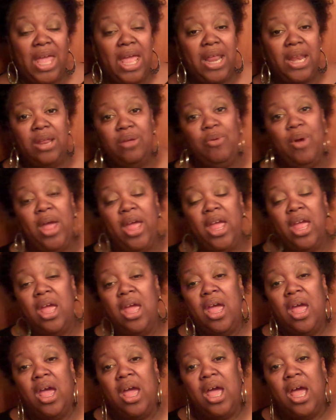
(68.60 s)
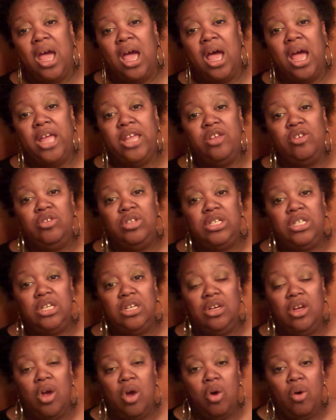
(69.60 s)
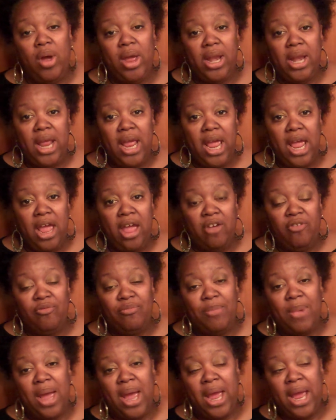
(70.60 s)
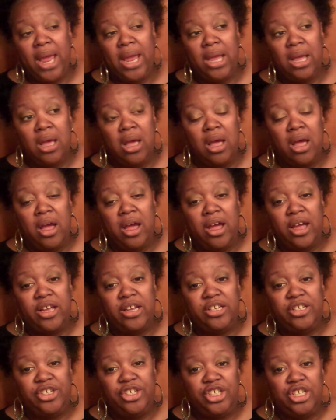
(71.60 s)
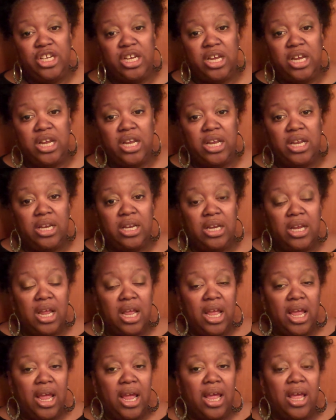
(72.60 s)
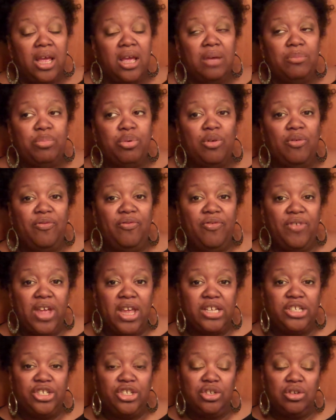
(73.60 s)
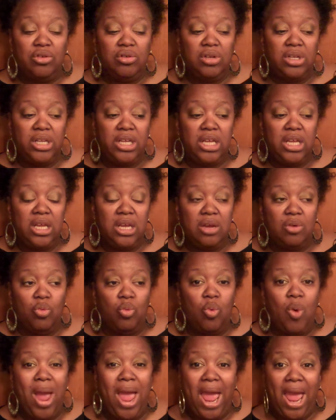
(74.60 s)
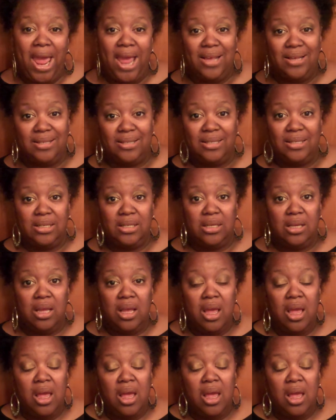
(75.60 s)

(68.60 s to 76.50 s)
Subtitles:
Anyway, I used to go and have my chin professionally waxed.